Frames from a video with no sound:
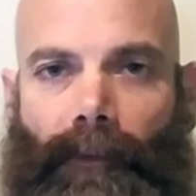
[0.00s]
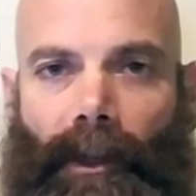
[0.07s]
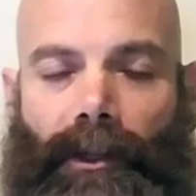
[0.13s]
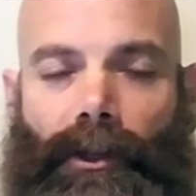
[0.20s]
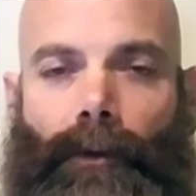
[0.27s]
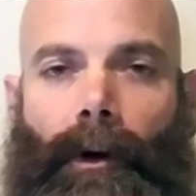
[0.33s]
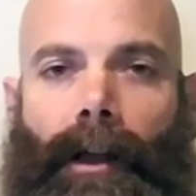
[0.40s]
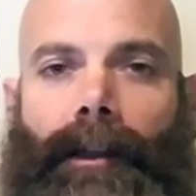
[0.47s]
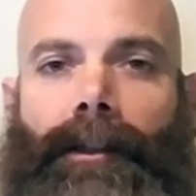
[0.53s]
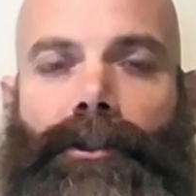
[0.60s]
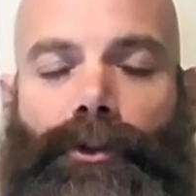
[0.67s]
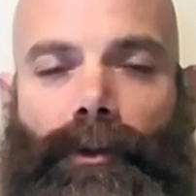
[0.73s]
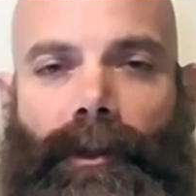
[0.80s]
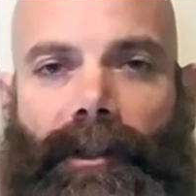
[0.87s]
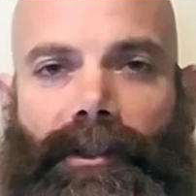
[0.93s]
You are
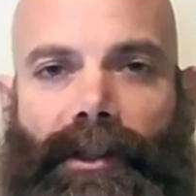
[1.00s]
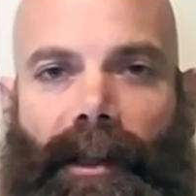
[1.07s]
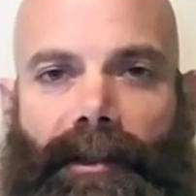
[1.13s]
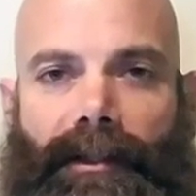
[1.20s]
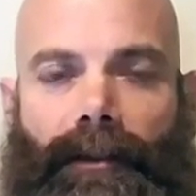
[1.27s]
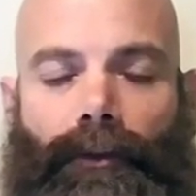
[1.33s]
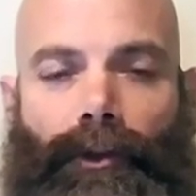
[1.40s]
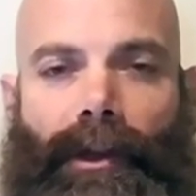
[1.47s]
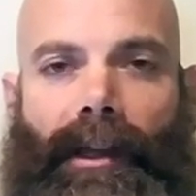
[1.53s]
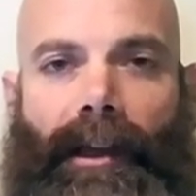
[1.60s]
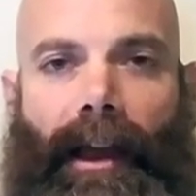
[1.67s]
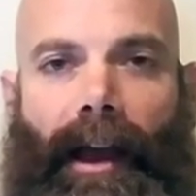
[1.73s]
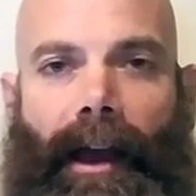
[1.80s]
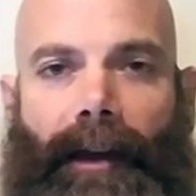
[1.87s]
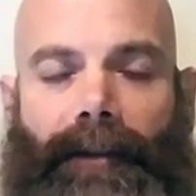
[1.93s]
literally just
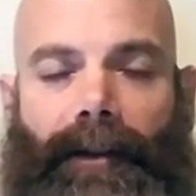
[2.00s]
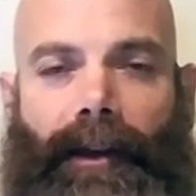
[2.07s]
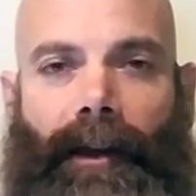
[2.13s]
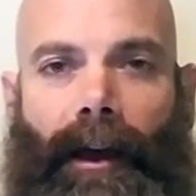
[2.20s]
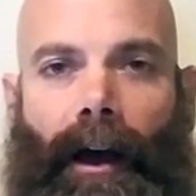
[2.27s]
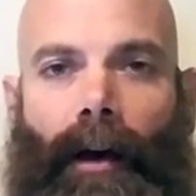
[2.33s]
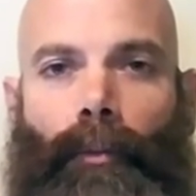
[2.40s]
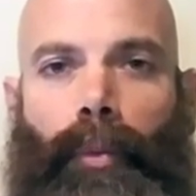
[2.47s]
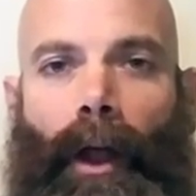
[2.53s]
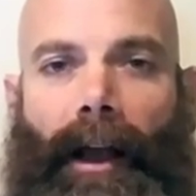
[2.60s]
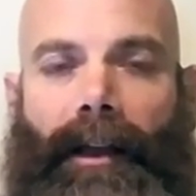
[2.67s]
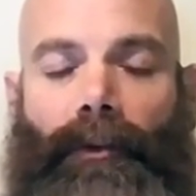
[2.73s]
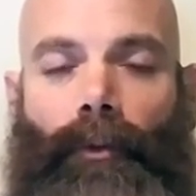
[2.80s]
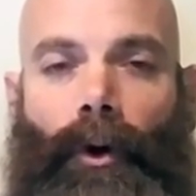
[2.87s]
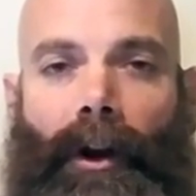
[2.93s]
looking at a
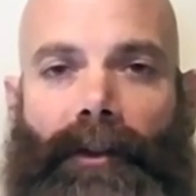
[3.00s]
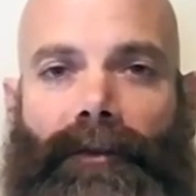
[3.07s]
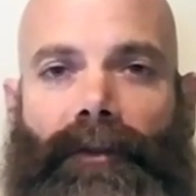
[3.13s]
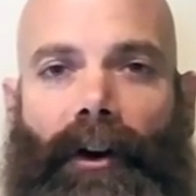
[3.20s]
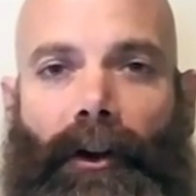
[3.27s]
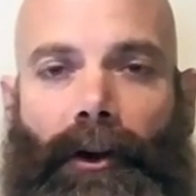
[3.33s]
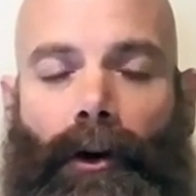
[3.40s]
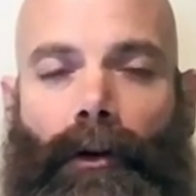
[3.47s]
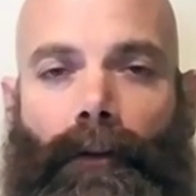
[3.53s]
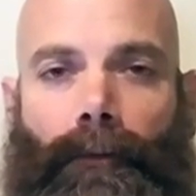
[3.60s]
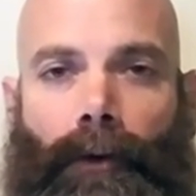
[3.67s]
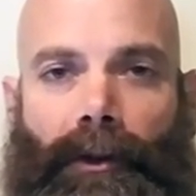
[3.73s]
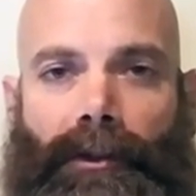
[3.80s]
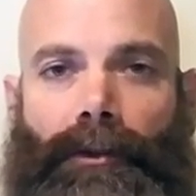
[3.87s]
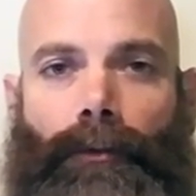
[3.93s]
black and white photo
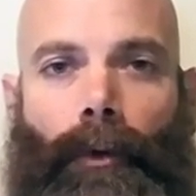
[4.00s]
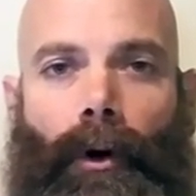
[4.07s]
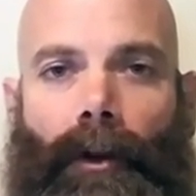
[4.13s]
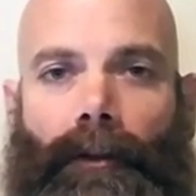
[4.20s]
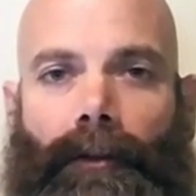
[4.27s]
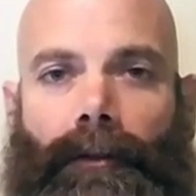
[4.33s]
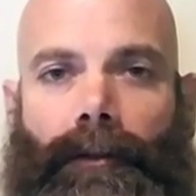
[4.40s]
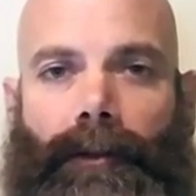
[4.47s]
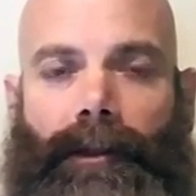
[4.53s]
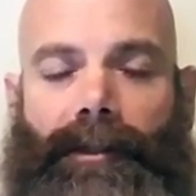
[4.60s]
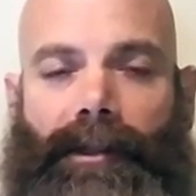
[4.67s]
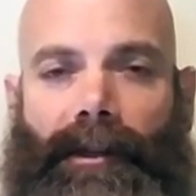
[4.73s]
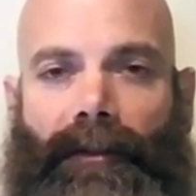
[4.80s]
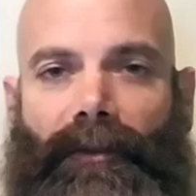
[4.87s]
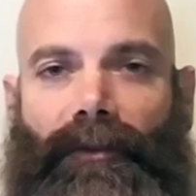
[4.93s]
of what you want.
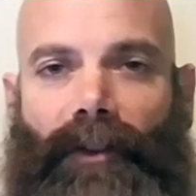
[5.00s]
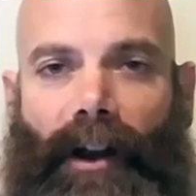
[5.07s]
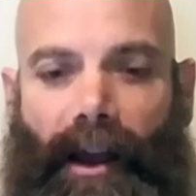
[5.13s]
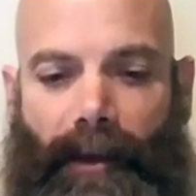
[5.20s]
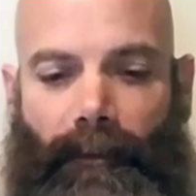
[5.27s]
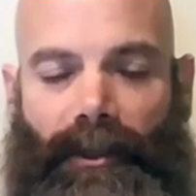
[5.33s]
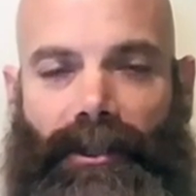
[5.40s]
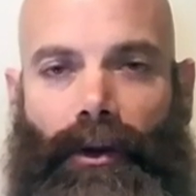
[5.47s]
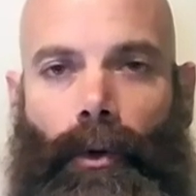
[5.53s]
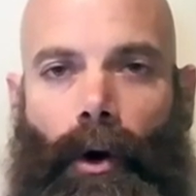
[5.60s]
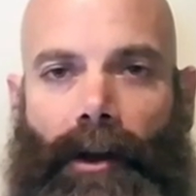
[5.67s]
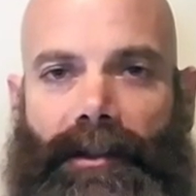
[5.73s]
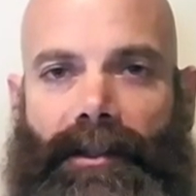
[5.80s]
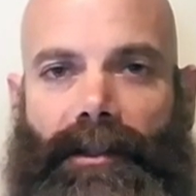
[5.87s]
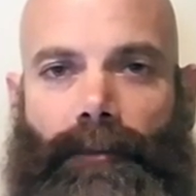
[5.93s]
It's in a frame, it's
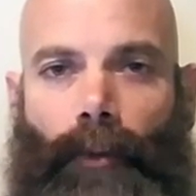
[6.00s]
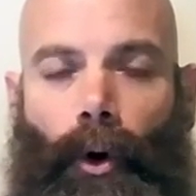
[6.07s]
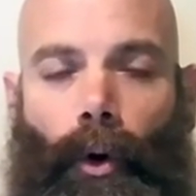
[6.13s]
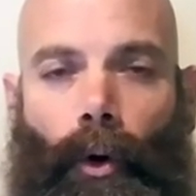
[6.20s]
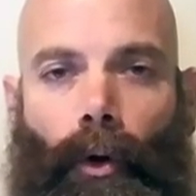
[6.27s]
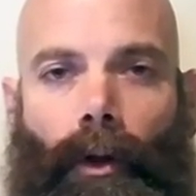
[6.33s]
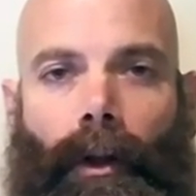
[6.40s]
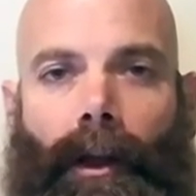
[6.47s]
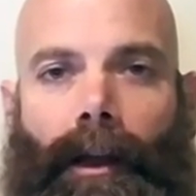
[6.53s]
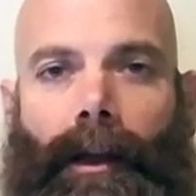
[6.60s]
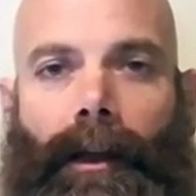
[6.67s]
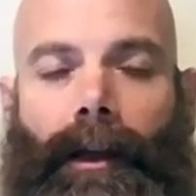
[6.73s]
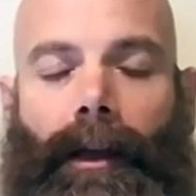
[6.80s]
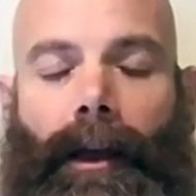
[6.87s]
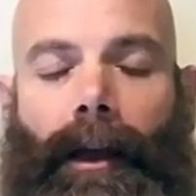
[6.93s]
quite small,
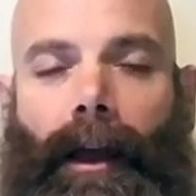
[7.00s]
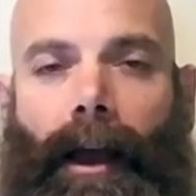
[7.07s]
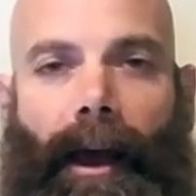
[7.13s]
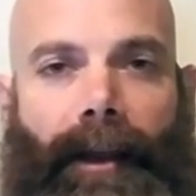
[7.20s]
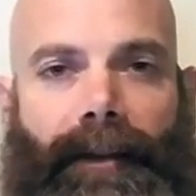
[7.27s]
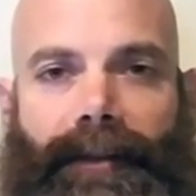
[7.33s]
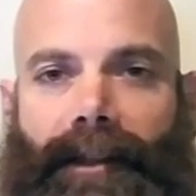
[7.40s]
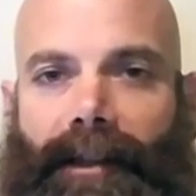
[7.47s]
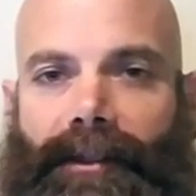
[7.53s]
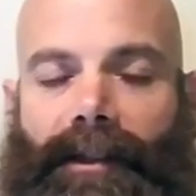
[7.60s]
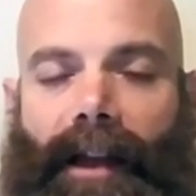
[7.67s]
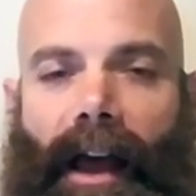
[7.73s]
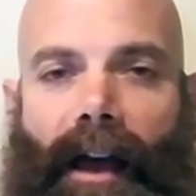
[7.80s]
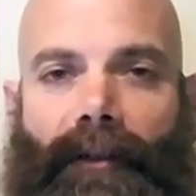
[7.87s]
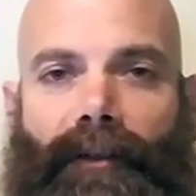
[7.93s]
and it
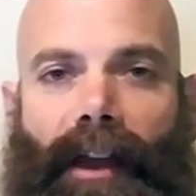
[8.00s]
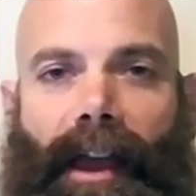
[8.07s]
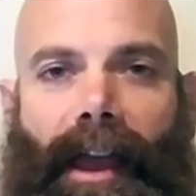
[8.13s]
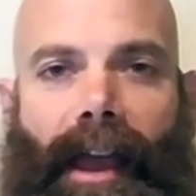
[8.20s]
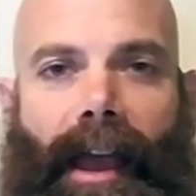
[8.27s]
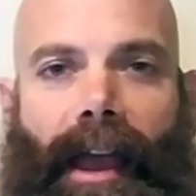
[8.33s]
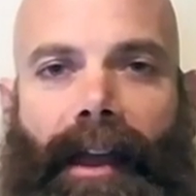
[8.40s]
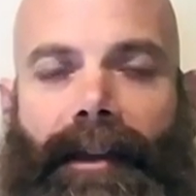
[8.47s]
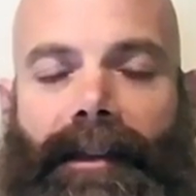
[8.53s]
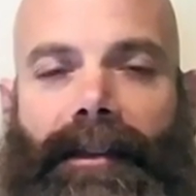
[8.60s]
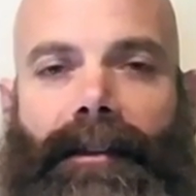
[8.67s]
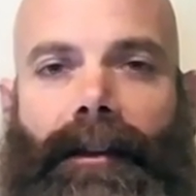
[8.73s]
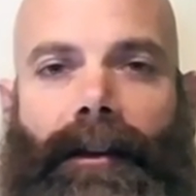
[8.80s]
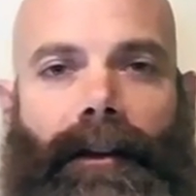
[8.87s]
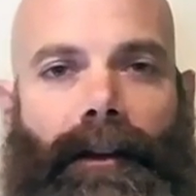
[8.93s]
doesn't have
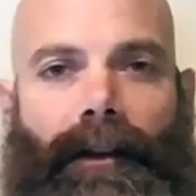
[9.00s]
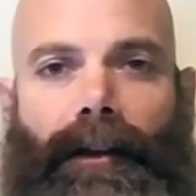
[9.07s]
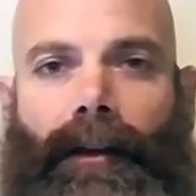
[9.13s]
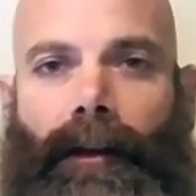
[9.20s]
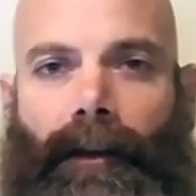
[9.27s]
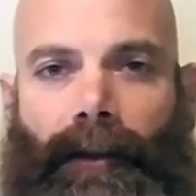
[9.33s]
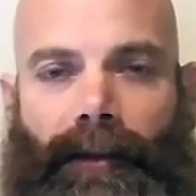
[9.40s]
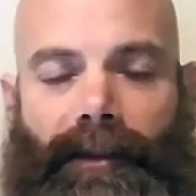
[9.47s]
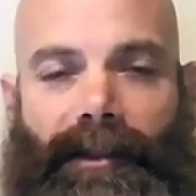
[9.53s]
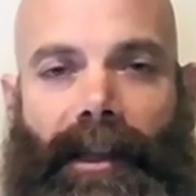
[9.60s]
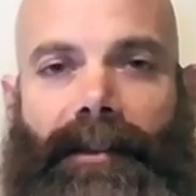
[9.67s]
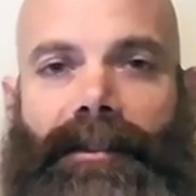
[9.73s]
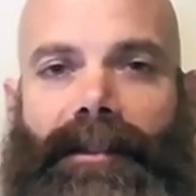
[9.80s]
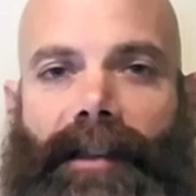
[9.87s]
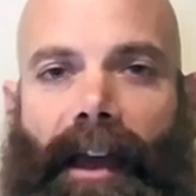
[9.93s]
any
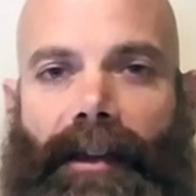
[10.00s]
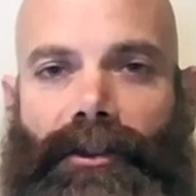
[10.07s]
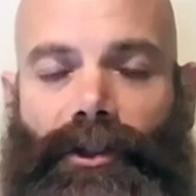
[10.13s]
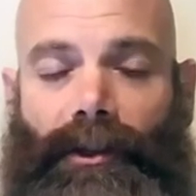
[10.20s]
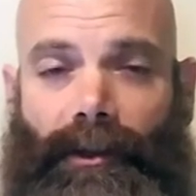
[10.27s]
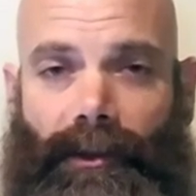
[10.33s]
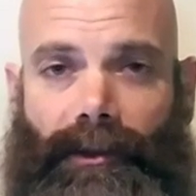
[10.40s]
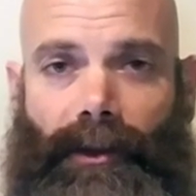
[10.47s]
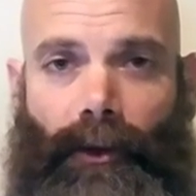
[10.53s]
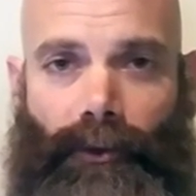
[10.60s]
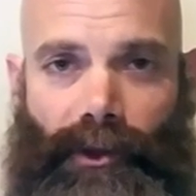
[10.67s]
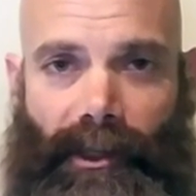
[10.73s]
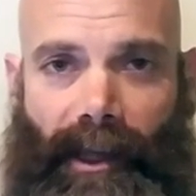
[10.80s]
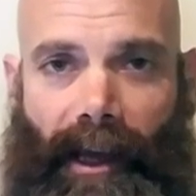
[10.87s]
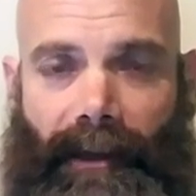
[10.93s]
sensation
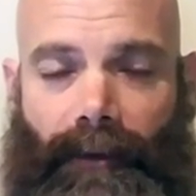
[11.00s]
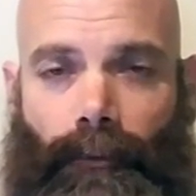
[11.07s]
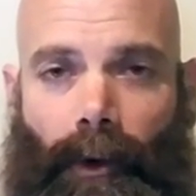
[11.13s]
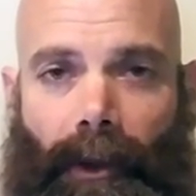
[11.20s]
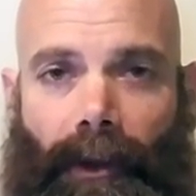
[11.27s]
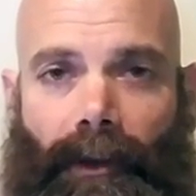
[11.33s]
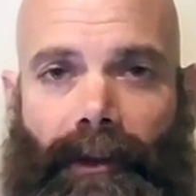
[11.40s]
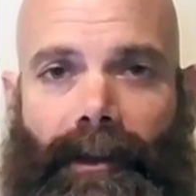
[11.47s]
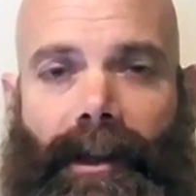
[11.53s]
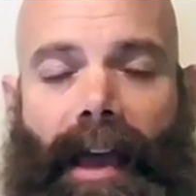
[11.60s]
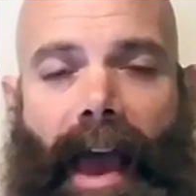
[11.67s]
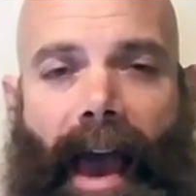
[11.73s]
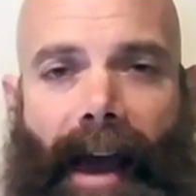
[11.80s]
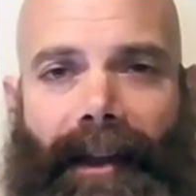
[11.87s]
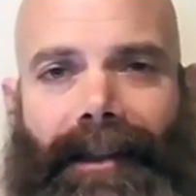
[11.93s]
associated with it.
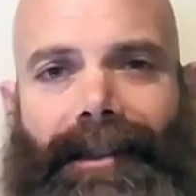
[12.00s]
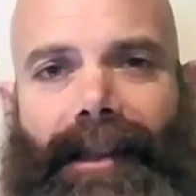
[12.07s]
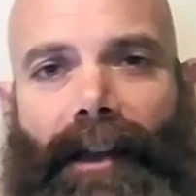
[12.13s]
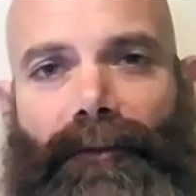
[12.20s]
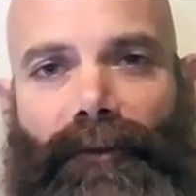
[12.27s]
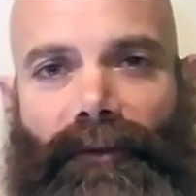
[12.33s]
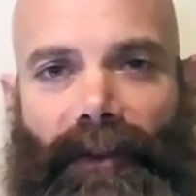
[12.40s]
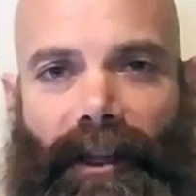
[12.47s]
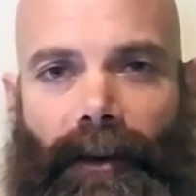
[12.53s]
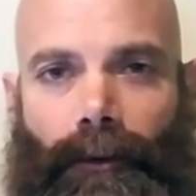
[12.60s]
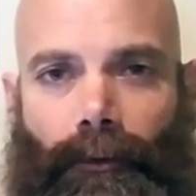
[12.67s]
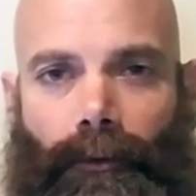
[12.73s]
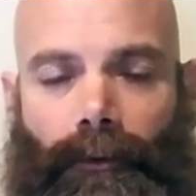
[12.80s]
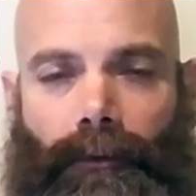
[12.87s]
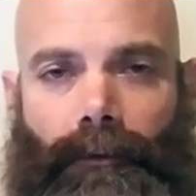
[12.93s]
How does that
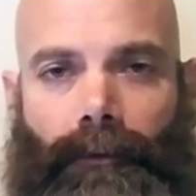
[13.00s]
feel?